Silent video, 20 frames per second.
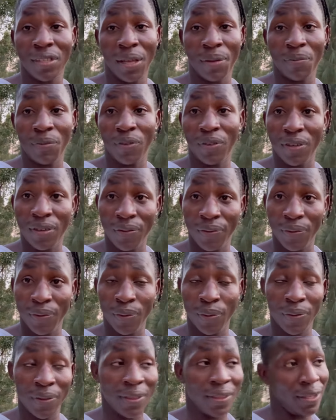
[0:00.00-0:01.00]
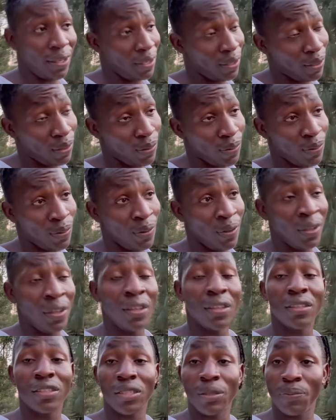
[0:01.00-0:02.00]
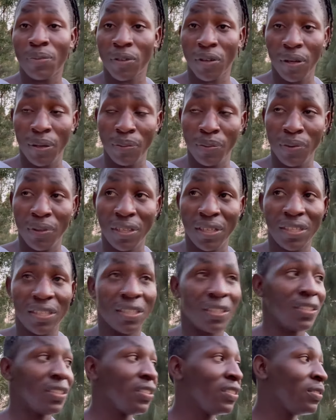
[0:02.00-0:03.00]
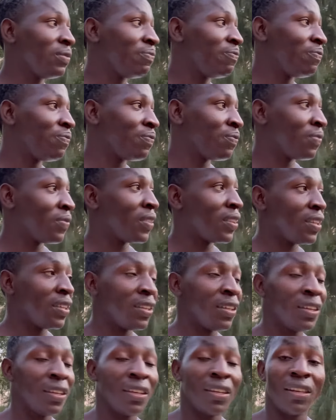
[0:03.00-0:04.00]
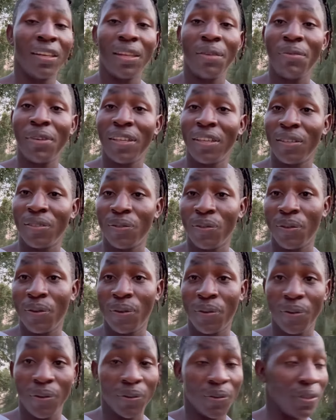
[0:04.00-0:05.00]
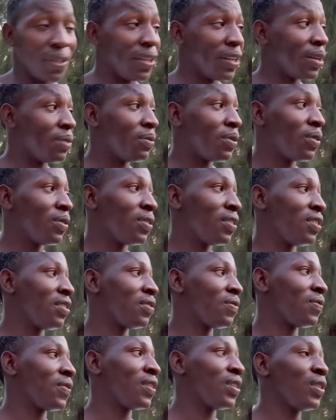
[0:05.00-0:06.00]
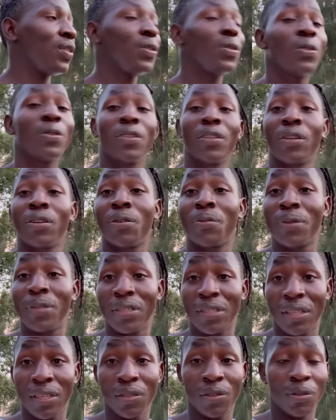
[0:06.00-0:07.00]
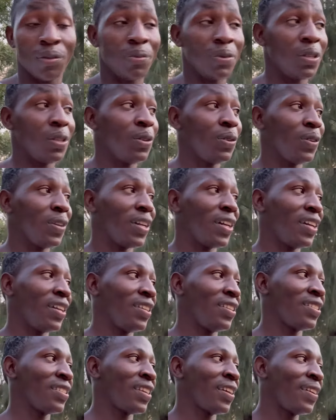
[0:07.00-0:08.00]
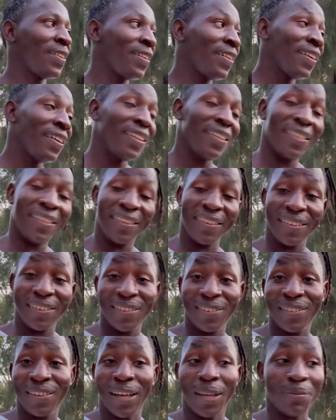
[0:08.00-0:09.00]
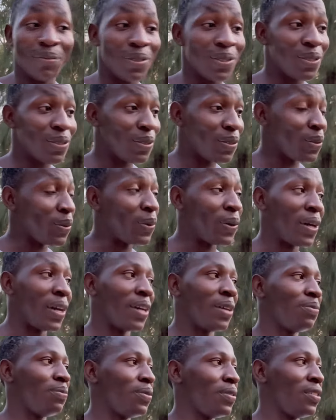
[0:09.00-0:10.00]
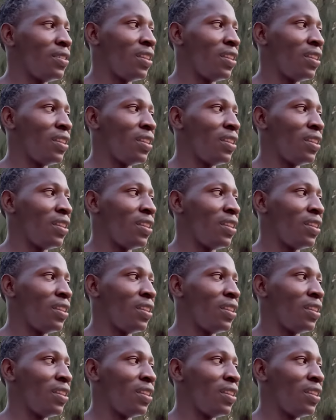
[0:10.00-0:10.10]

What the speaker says: I'm grateful. Thank you. Subscribe to the channel. Let me get to know what to think about this video on the comment section below, guys. Thank you. I'm so happy.